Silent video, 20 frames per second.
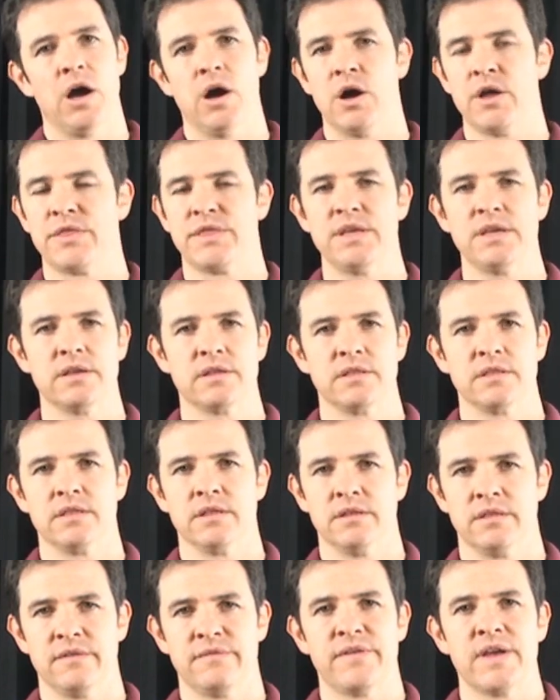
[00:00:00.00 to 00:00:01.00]
I think
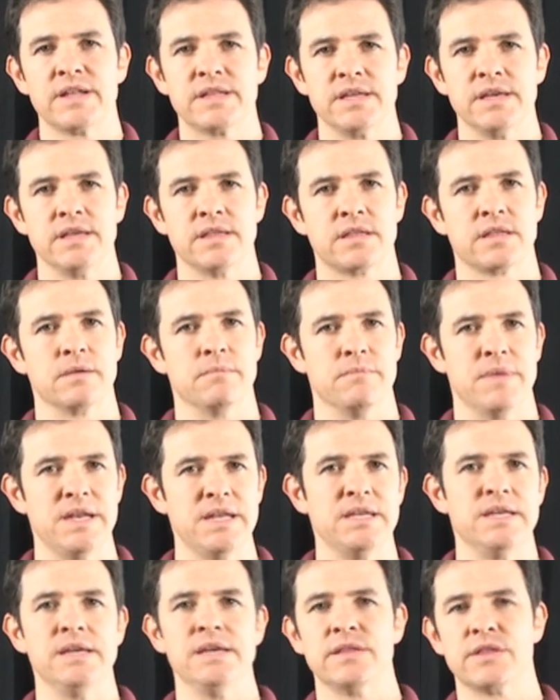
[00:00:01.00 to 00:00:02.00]
the fact is,
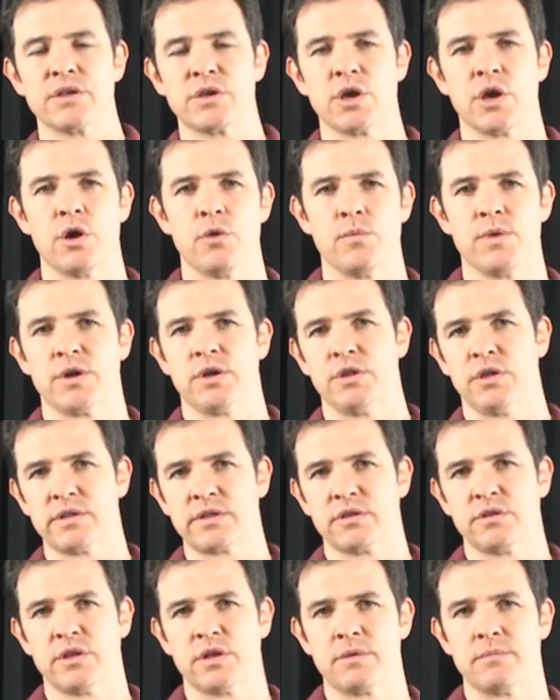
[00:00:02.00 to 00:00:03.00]
many years ago when I
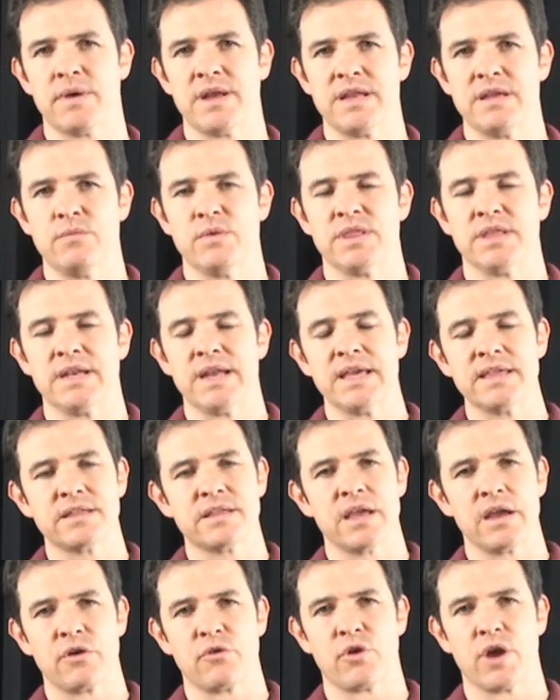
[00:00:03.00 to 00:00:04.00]
lost a lot of money when the
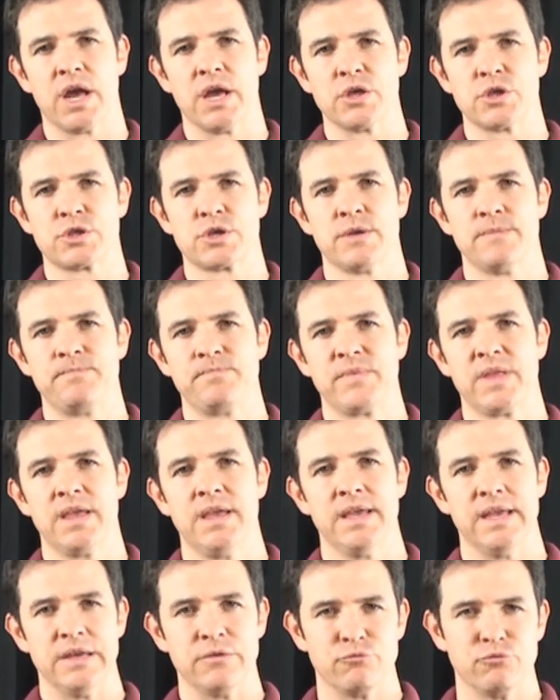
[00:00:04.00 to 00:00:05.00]
NASDAQ crashed,
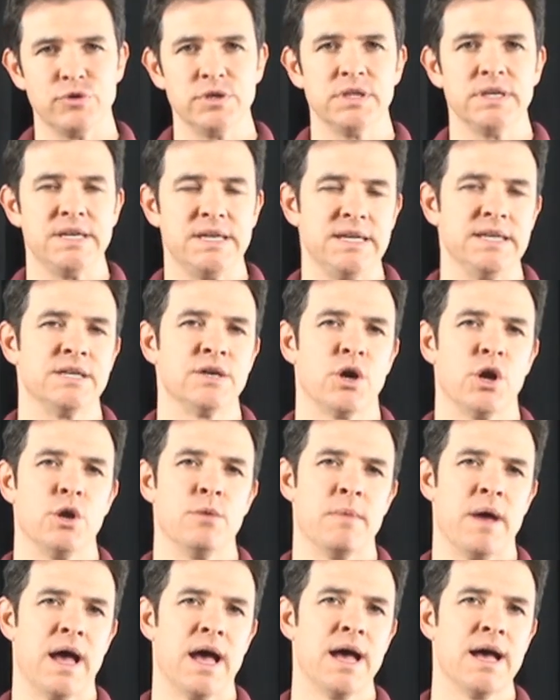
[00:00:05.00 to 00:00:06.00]
it really hit
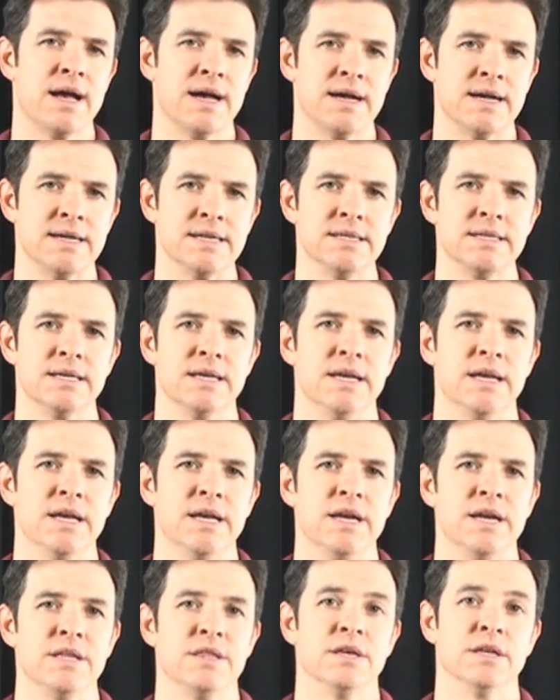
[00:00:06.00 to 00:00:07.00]
home hard
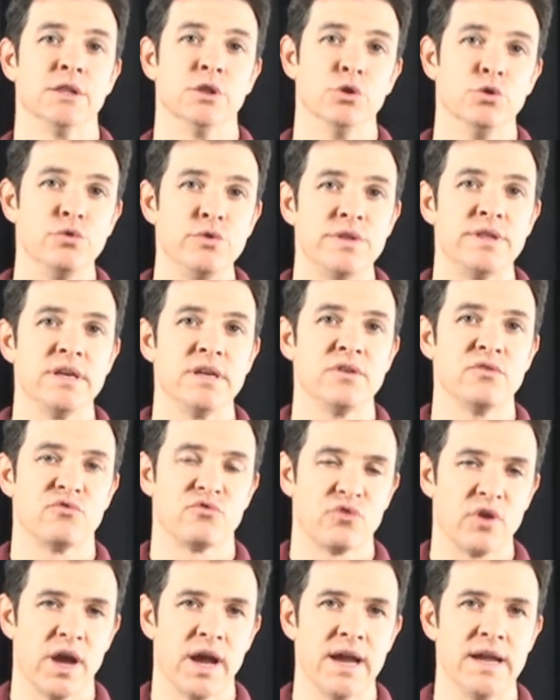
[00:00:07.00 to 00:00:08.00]
that losing
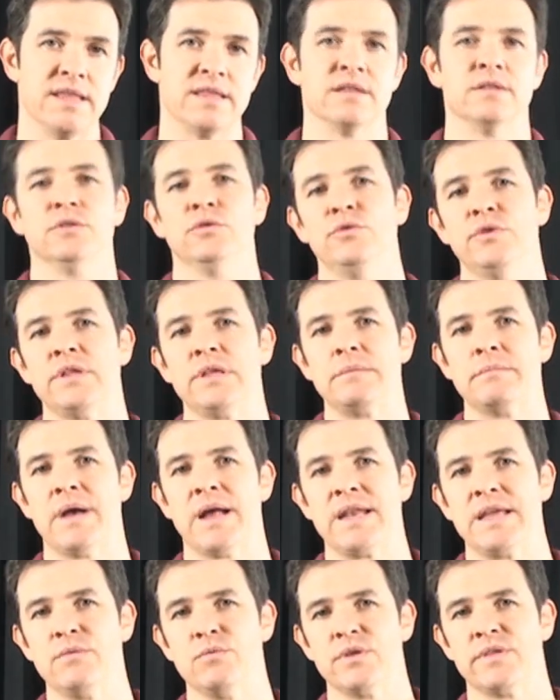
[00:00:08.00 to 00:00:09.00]
trades and losing
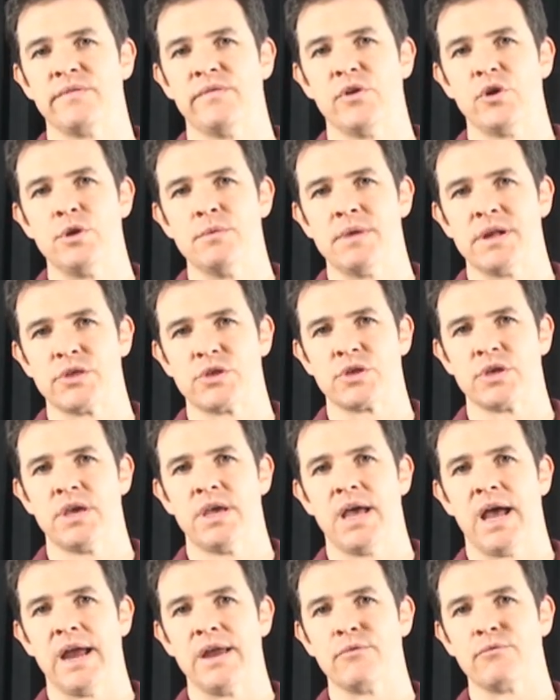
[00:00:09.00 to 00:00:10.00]
money was very much
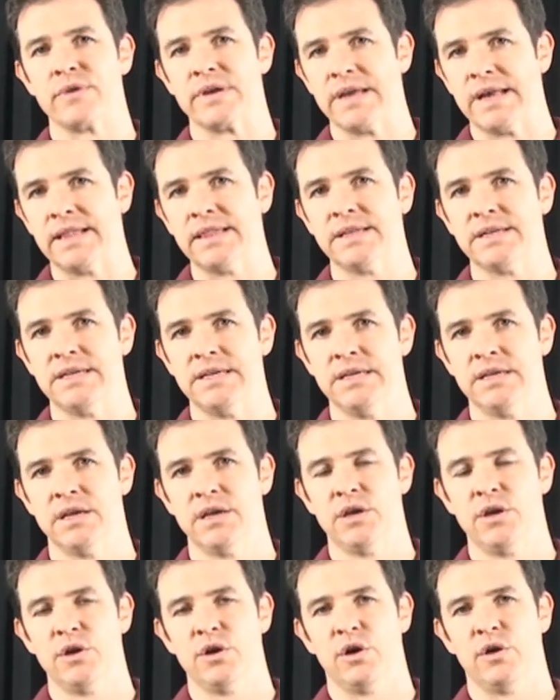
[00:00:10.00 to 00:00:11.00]
a reality
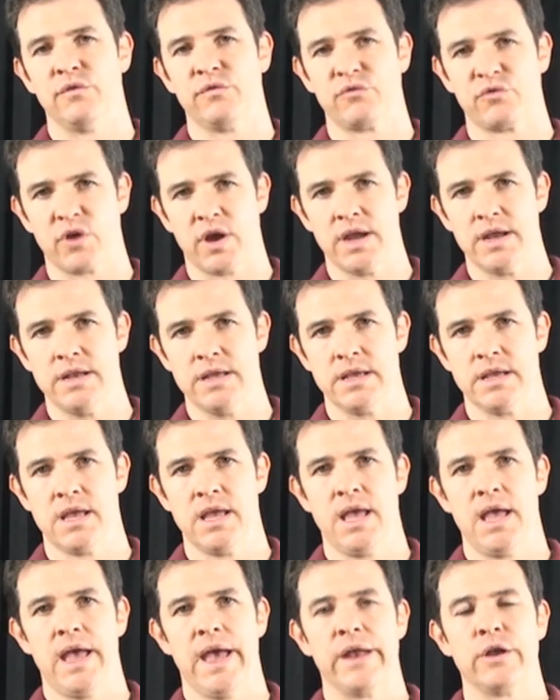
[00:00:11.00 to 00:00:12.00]
of trading.
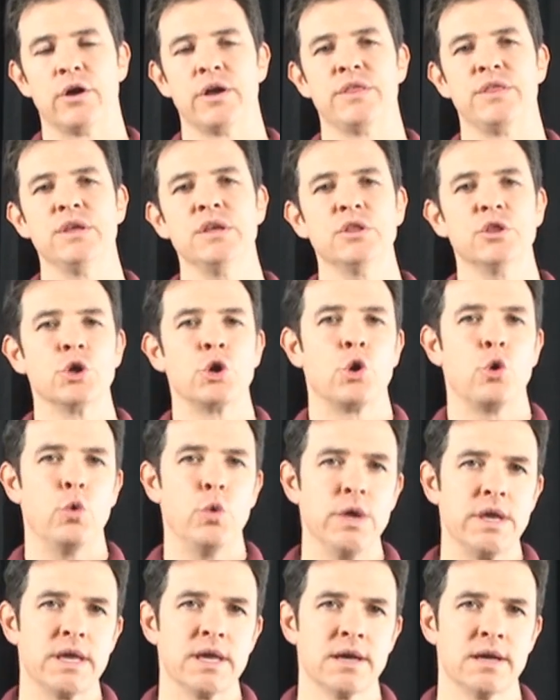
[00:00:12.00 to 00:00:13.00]
And I think the
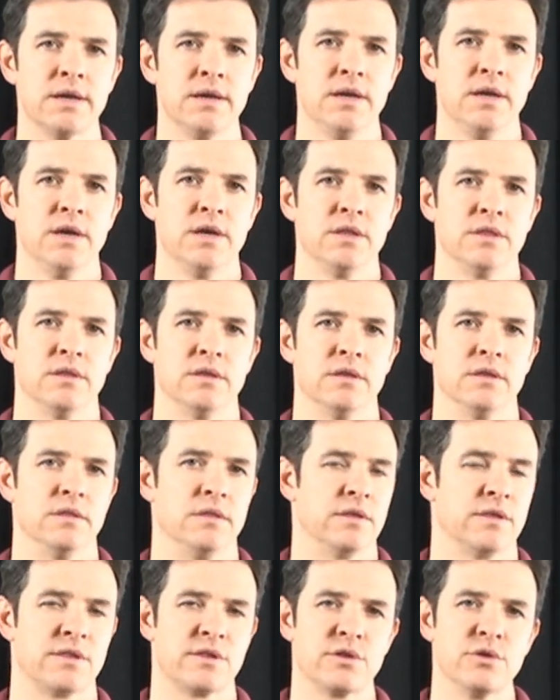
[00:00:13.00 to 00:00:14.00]
quicker,
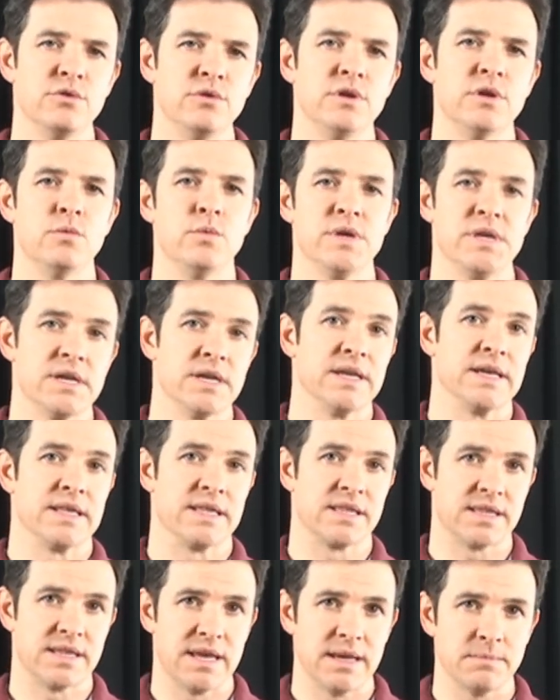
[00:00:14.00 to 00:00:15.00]
the sooner we can
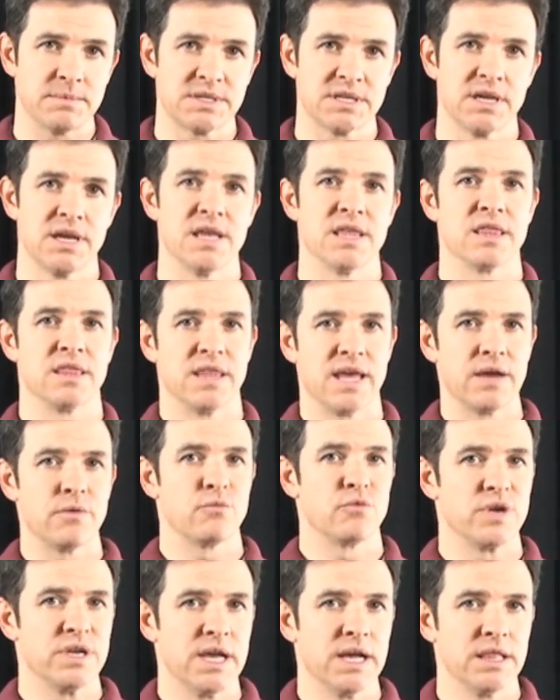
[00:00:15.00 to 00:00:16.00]
accept that
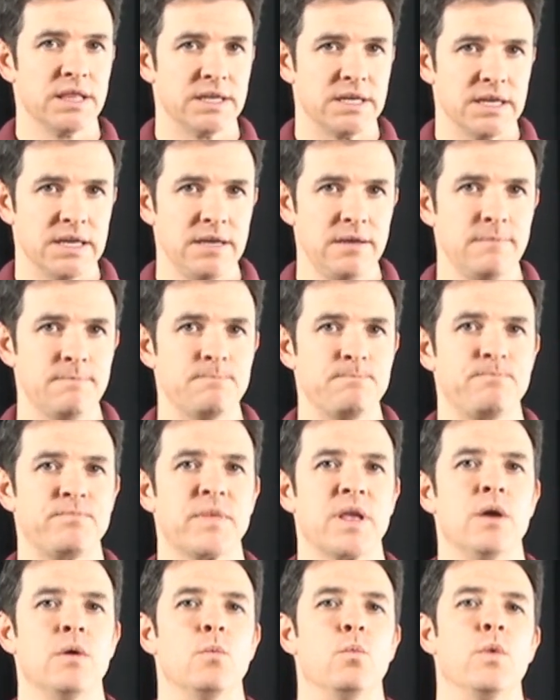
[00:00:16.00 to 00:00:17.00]
reality,
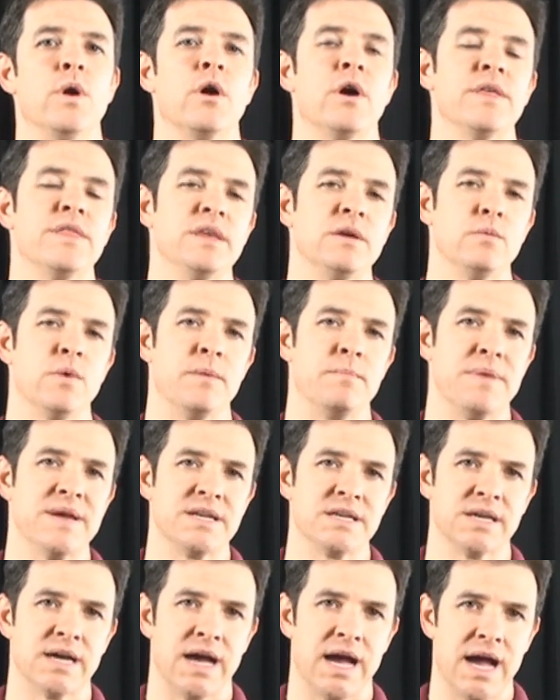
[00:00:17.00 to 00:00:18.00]
where I think we're
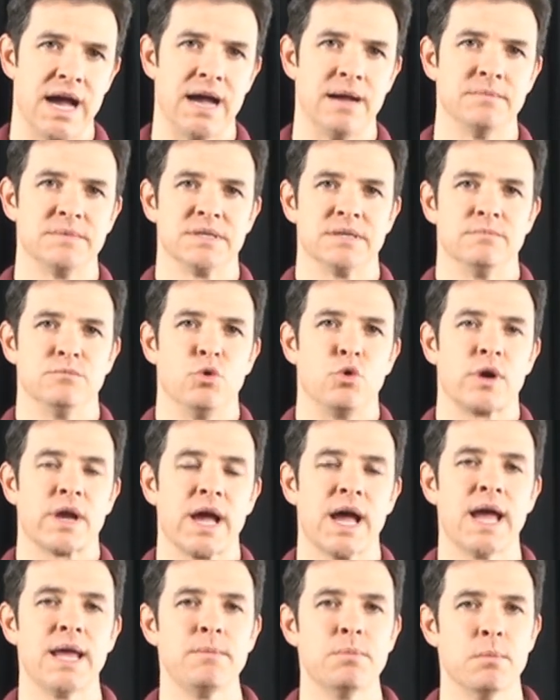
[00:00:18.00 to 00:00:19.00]
better armed and more
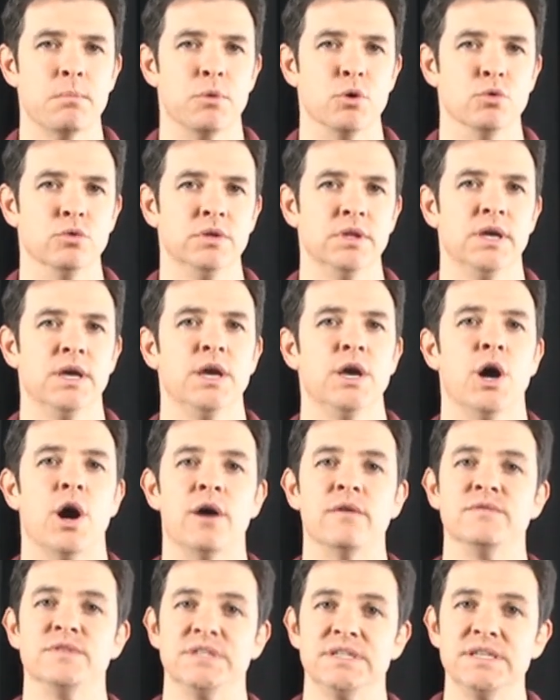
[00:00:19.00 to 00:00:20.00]
capable
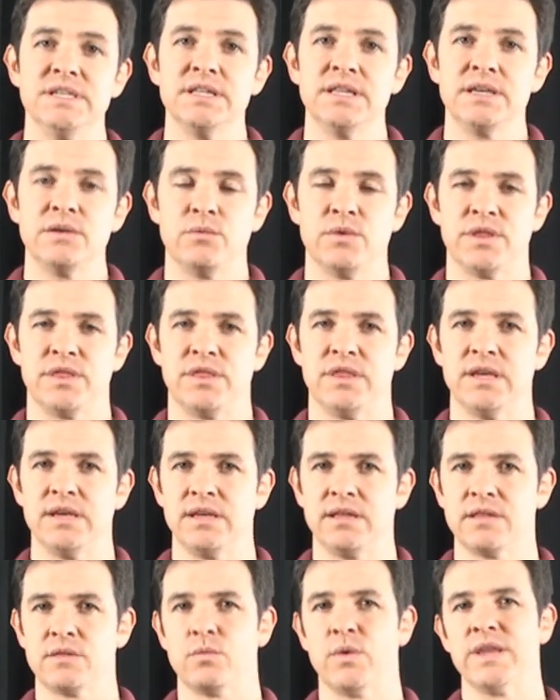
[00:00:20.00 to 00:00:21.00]
of dealing with
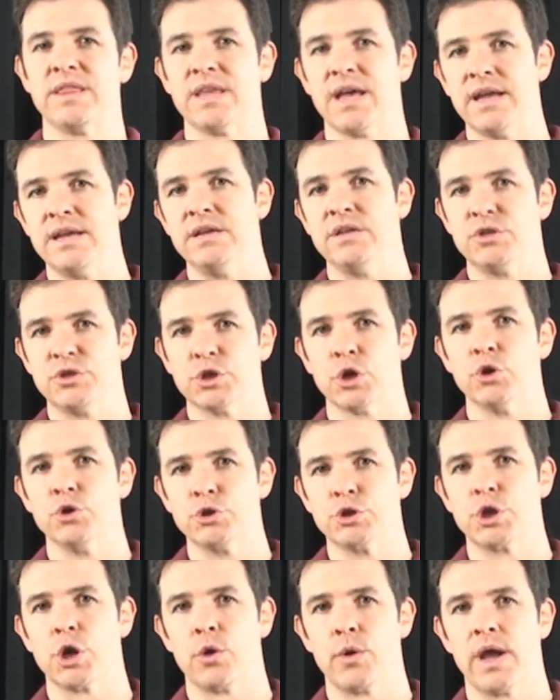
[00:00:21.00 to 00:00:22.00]
things when they
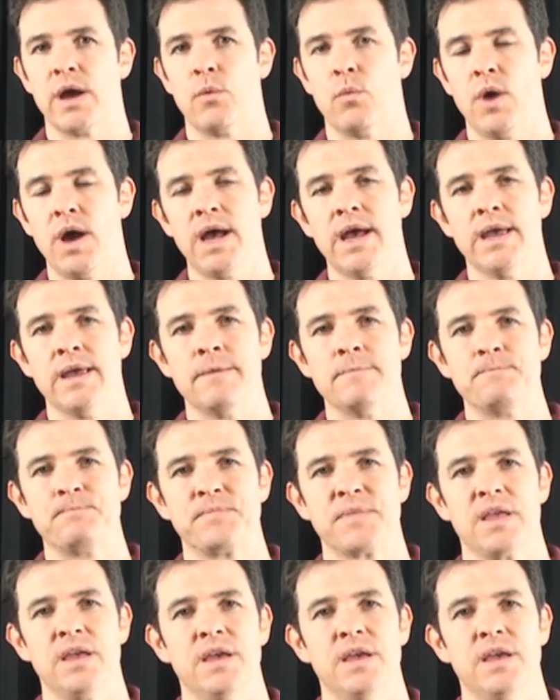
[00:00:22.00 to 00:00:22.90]
don't go our way.